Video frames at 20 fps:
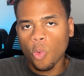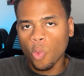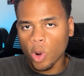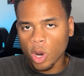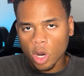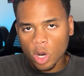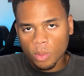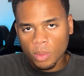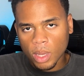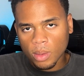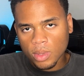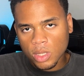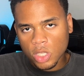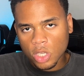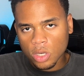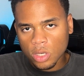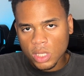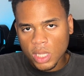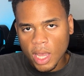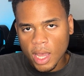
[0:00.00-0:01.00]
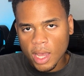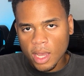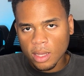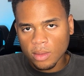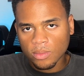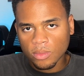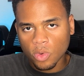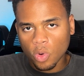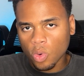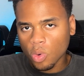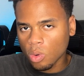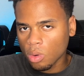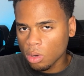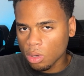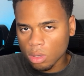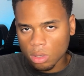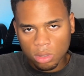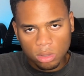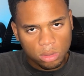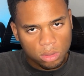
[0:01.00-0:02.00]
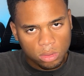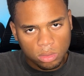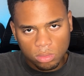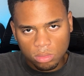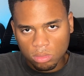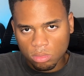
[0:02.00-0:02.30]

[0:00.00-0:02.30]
where her babysitter's at, or